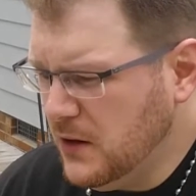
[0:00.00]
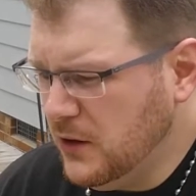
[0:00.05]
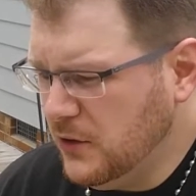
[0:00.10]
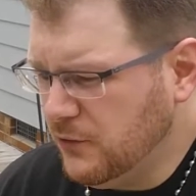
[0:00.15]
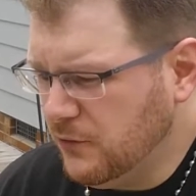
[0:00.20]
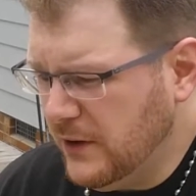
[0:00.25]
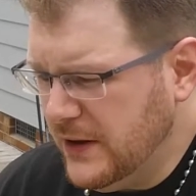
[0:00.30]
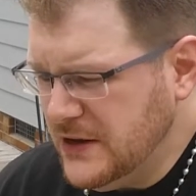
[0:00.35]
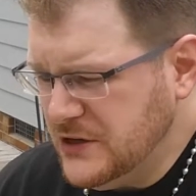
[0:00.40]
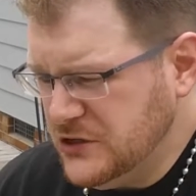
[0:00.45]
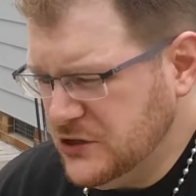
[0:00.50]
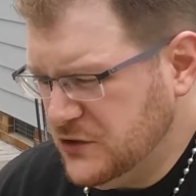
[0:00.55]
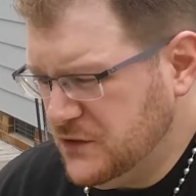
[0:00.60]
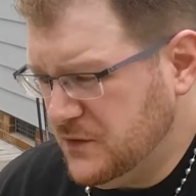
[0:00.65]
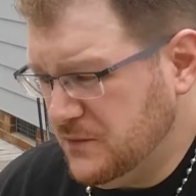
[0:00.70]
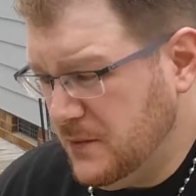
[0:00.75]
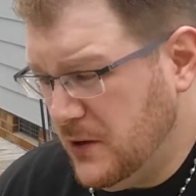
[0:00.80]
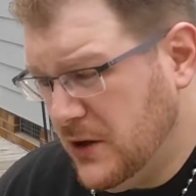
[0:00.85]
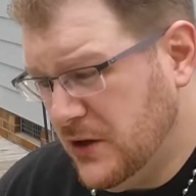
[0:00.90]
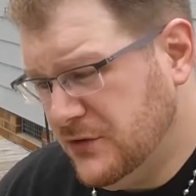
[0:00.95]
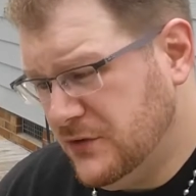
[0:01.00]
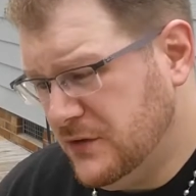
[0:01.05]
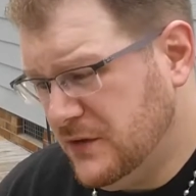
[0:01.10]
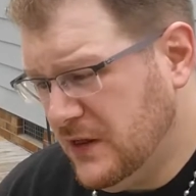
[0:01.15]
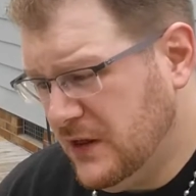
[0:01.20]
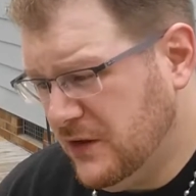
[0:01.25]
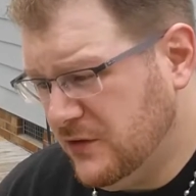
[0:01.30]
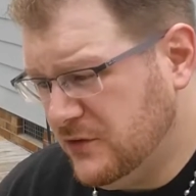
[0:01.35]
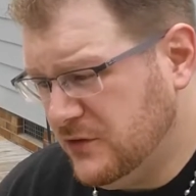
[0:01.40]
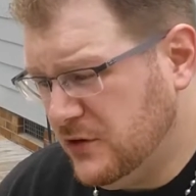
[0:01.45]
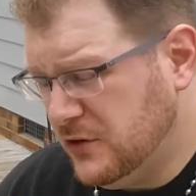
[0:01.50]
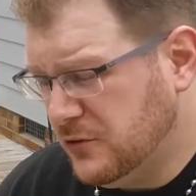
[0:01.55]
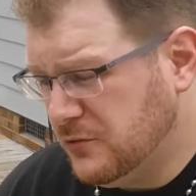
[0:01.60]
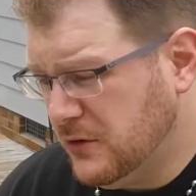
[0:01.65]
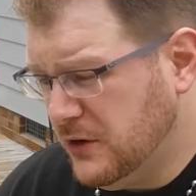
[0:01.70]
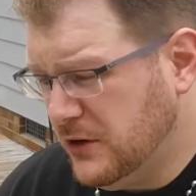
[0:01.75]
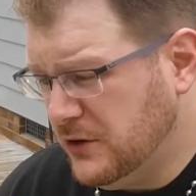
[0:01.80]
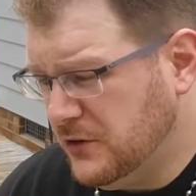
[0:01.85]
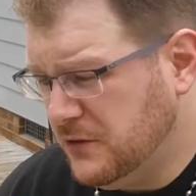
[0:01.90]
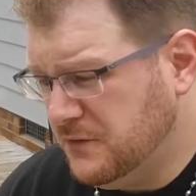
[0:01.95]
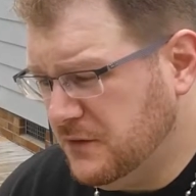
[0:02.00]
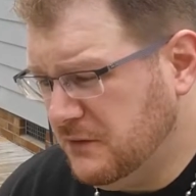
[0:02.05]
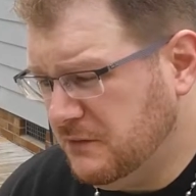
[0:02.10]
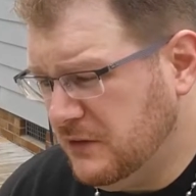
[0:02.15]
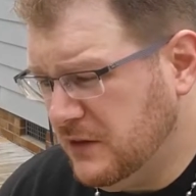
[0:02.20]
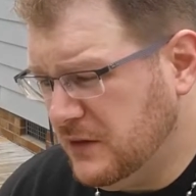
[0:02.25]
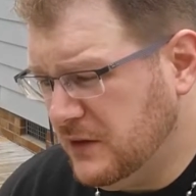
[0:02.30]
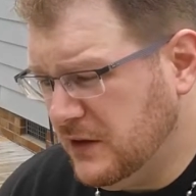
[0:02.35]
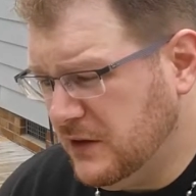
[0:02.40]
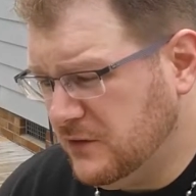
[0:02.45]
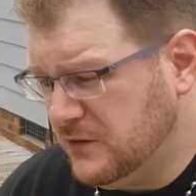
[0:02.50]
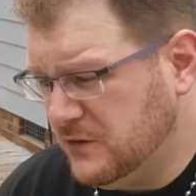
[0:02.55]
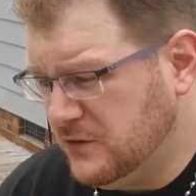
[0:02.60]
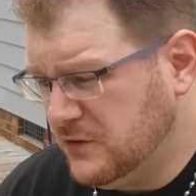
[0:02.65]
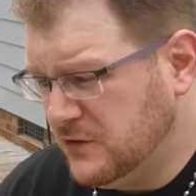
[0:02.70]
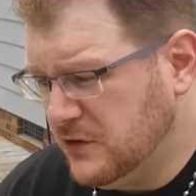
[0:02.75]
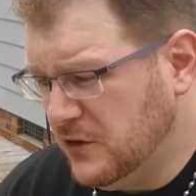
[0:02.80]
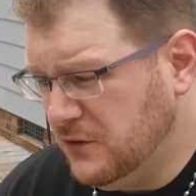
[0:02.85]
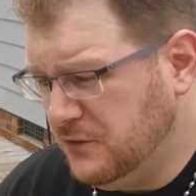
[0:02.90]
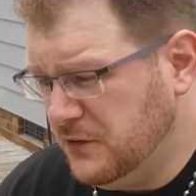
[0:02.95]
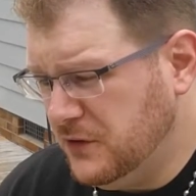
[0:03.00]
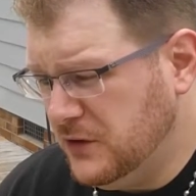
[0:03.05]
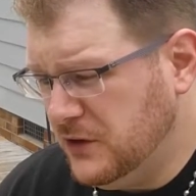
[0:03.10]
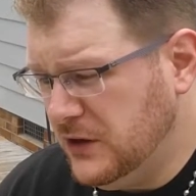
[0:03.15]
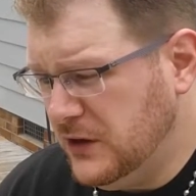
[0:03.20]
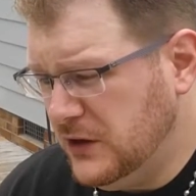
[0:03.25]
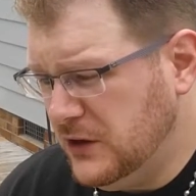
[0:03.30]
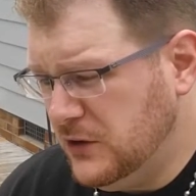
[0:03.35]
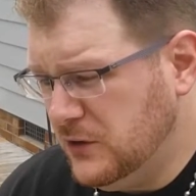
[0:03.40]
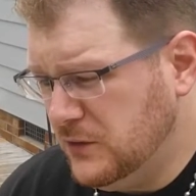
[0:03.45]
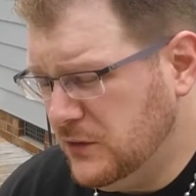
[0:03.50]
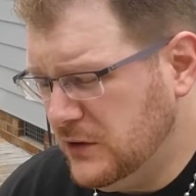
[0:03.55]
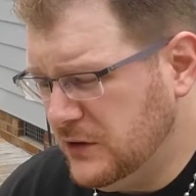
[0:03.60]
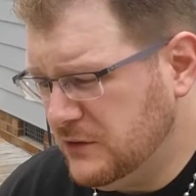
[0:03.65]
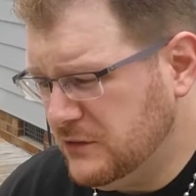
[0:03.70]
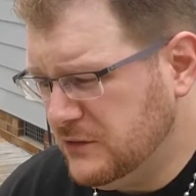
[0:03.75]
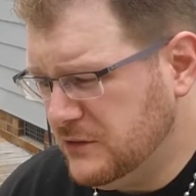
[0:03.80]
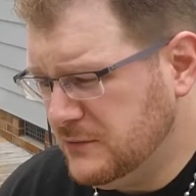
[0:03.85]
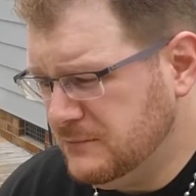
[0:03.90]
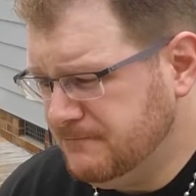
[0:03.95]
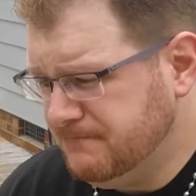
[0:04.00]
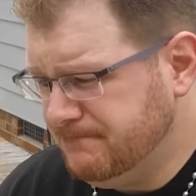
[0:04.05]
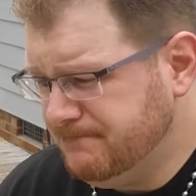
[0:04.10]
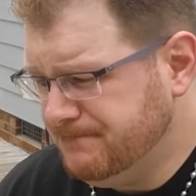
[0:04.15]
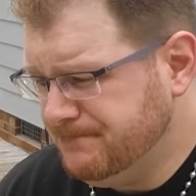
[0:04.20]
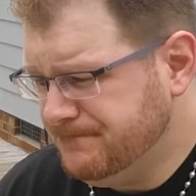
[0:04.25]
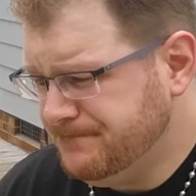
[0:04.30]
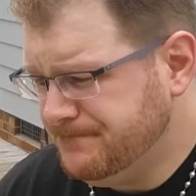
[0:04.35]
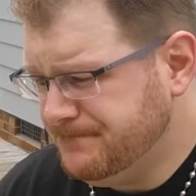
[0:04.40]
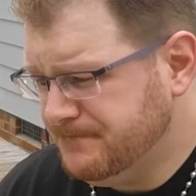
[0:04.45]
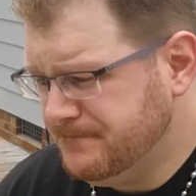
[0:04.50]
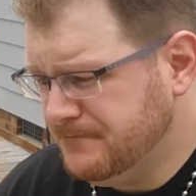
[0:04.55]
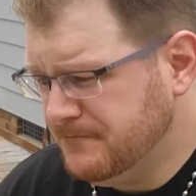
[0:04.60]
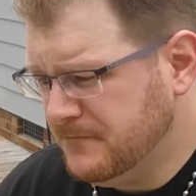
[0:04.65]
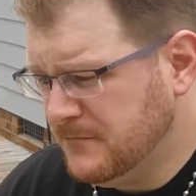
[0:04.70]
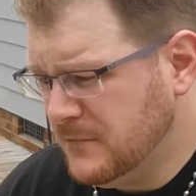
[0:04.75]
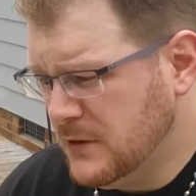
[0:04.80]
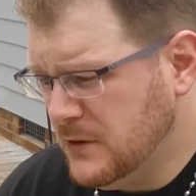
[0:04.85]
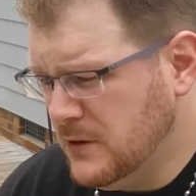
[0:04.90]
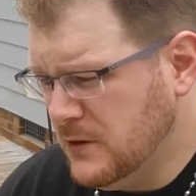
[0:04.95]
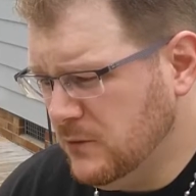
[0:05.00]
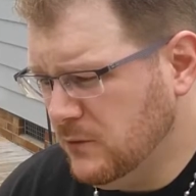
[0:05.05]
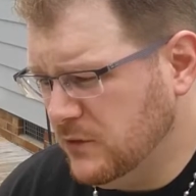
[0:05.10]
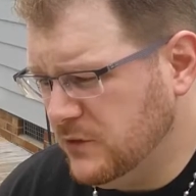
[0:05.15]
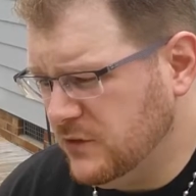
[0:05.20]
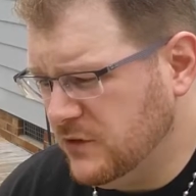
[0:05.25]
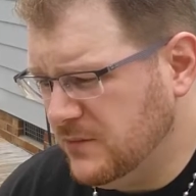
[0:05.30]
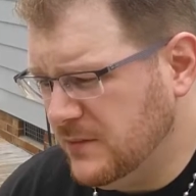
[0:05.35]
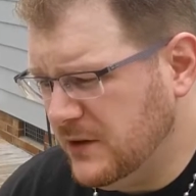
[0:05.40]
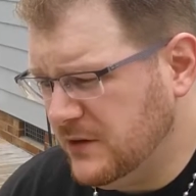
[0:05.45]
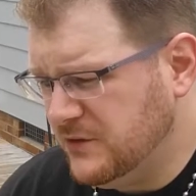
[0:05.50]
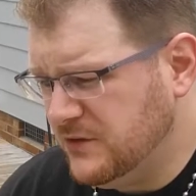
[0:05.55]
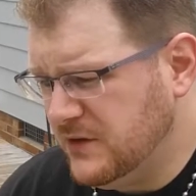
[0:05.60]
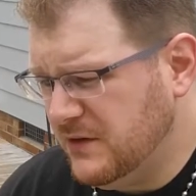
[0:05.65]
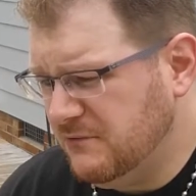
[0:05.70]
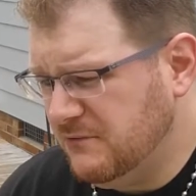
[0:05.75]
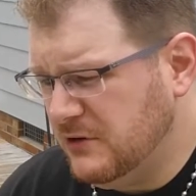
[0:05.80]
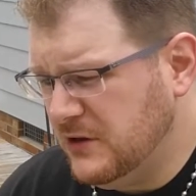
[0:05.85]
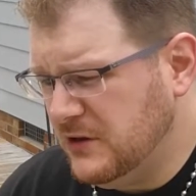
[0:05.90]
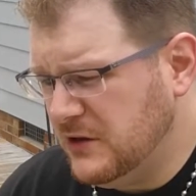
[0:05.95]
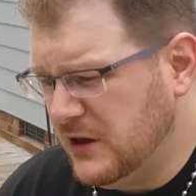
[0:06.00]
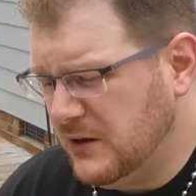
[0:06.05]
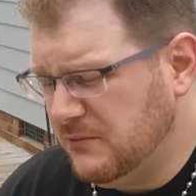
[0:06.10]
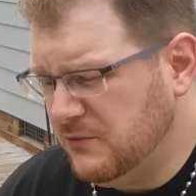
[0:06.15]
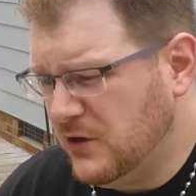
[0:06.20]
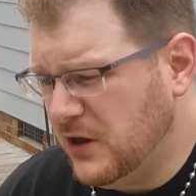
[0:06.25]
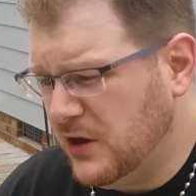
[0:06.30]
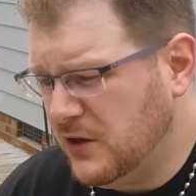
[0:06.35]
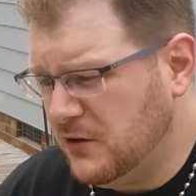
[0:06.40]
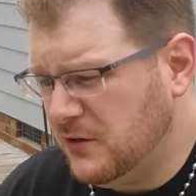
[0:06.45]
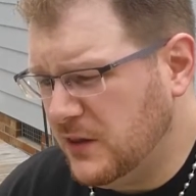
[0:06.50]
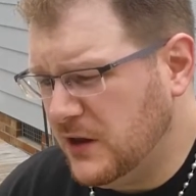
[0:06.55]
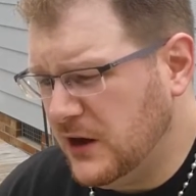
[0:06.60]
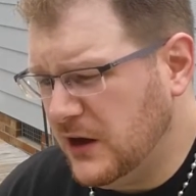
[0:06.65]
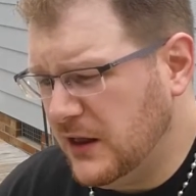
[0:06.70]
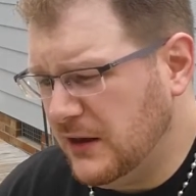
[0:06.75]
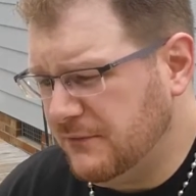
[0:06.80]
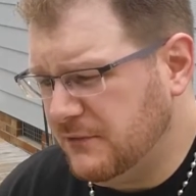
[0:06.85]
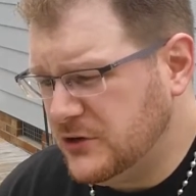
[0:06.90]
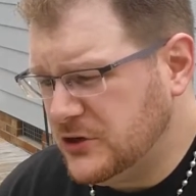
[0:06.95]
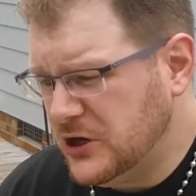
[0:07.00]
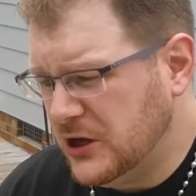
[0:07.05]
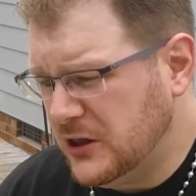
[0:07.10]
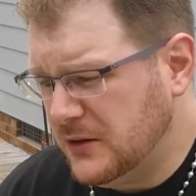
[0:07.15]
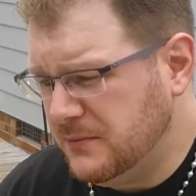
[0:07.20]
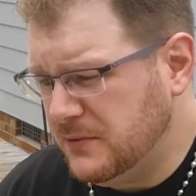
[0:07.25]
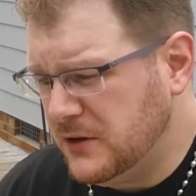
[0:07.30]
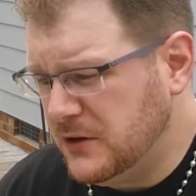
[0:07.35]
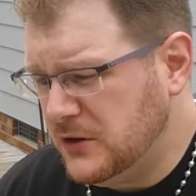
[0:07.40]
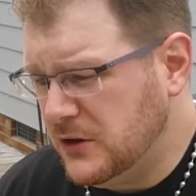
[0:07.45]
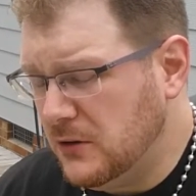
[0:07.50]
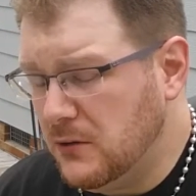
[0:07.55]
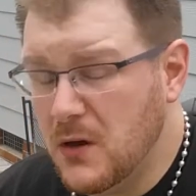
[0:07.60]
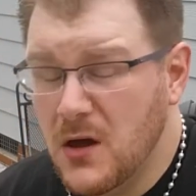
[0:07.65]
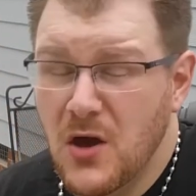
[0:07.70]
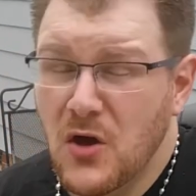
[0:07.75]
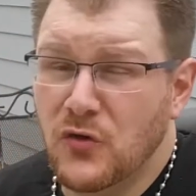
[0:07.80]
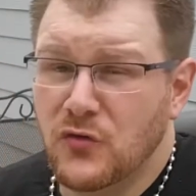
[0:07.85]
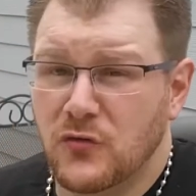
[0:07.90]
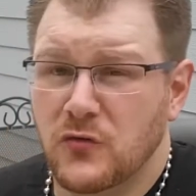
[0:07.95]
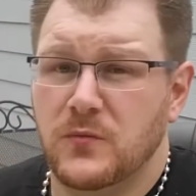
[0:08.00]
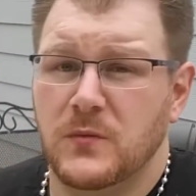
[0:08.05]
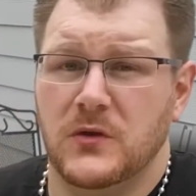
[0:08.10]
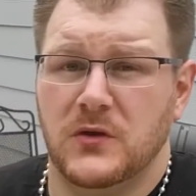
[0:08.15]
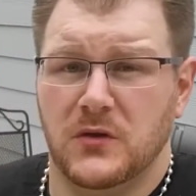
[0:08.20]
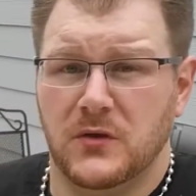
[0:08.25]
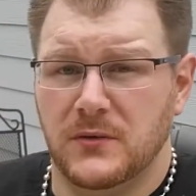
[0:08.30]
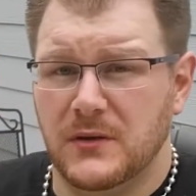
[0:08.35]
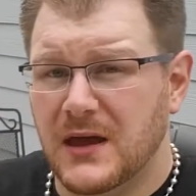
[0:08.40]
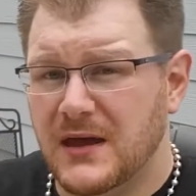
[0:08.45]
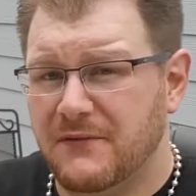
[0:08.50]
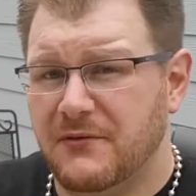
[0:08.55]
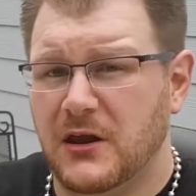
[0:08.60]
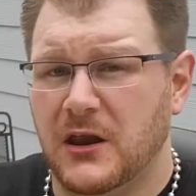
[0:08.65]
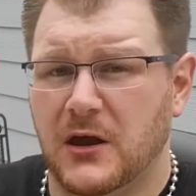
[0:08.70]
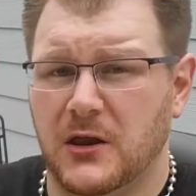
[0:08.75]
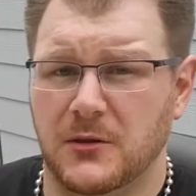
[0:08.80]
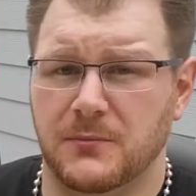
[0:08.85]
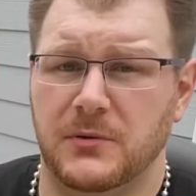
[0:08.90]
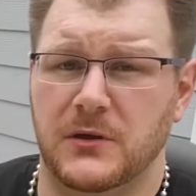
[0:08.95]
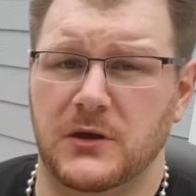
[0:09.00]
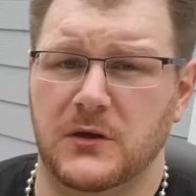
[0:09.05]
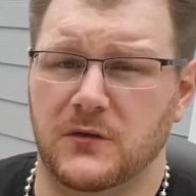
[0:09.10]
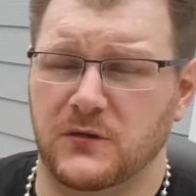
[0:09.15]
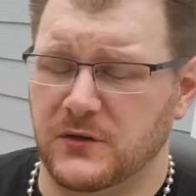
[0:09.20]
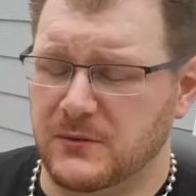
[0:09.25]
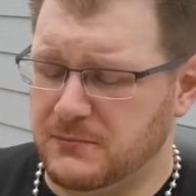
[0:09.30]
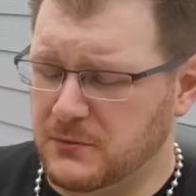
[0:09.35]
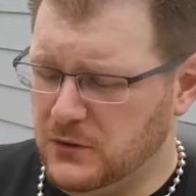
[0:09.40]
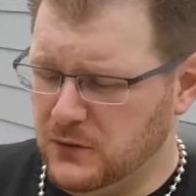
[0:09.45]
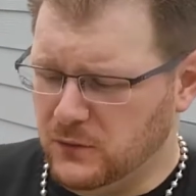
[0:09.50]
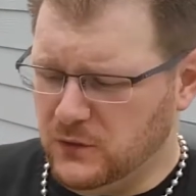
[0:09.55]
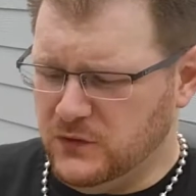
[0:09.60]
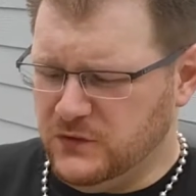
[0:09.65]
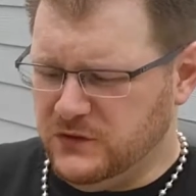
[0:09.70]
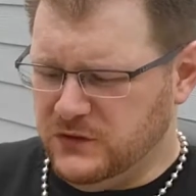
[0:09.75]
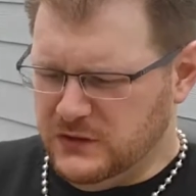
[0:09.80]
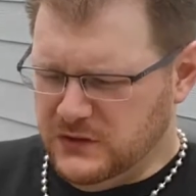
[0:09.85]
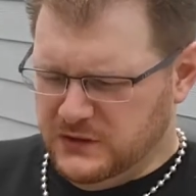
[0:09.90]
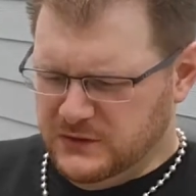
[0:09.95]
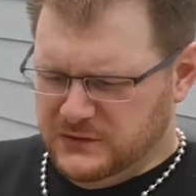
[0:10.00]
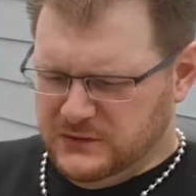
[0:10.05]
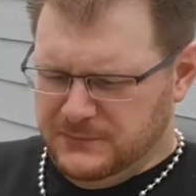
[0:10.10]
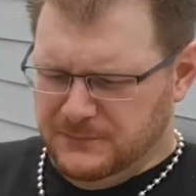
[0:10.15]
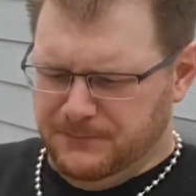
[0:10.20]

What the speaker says: Ranges from 100,000 to 350,000 Scoville heat units, which is about 70 times hotter than an average jalapeno. Truth be told, I've had jalapenos that burnt worse than this.